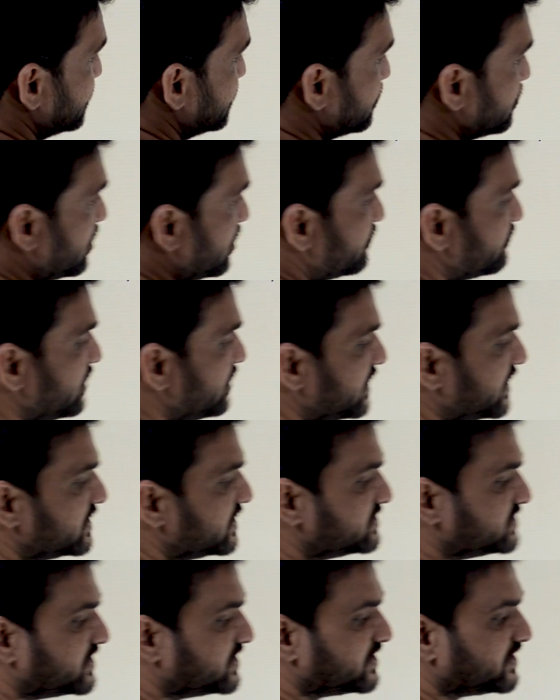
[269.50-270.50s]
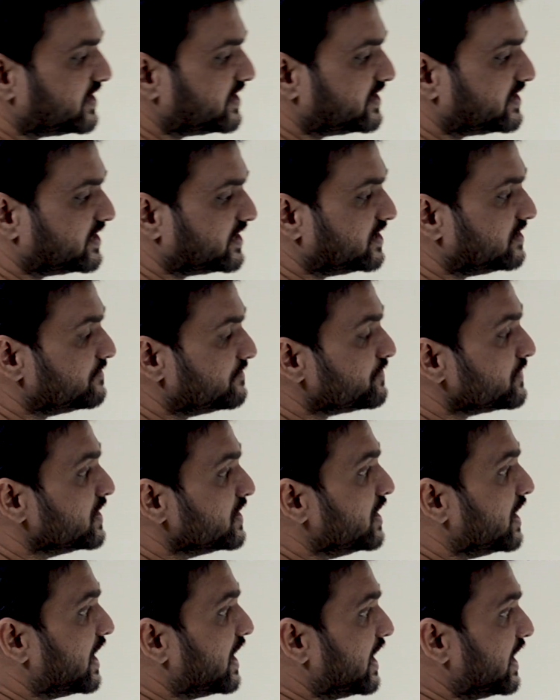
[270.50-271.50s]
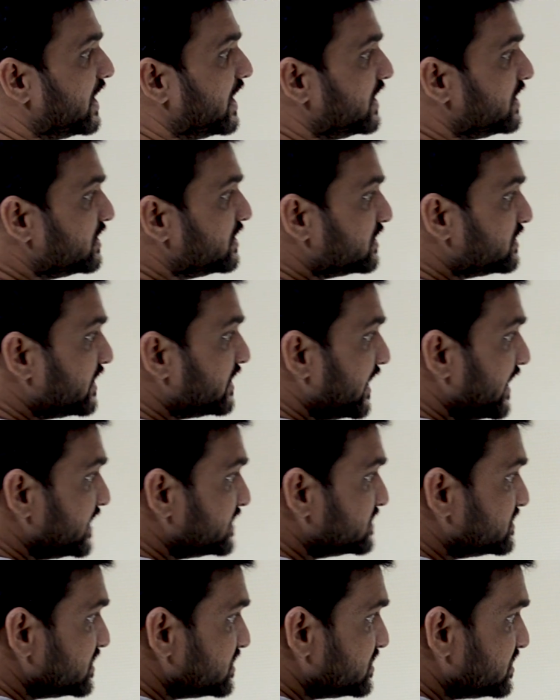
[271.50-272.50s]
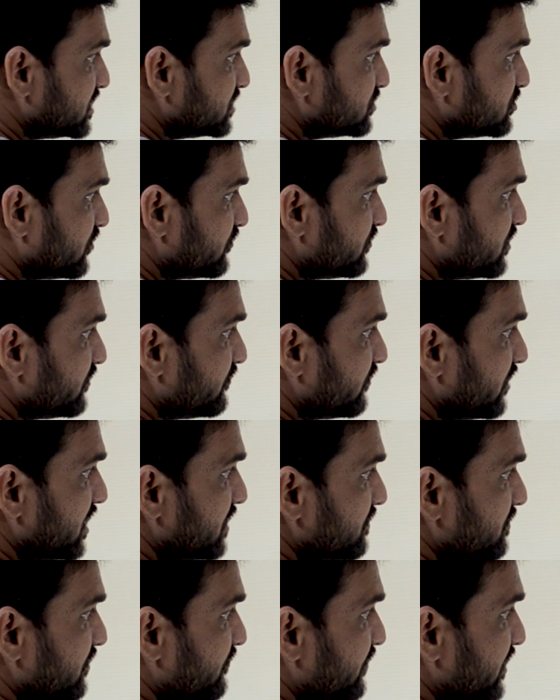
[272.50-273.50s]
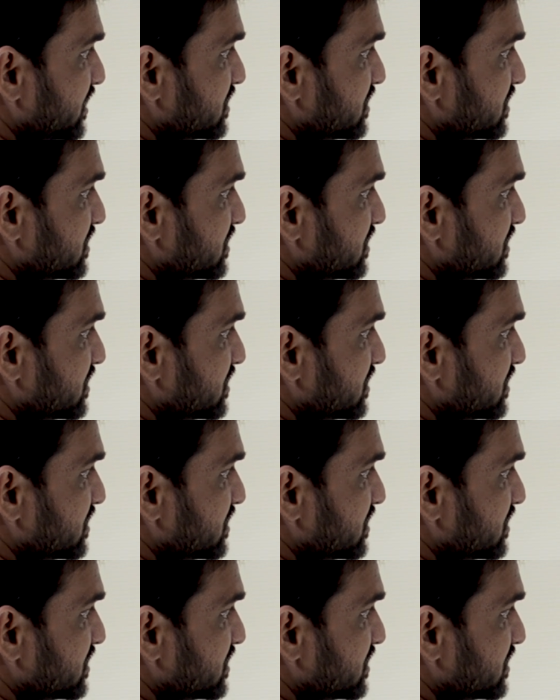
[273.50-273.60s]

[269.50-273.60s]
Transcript: record will get generated, and the existence of that variable, for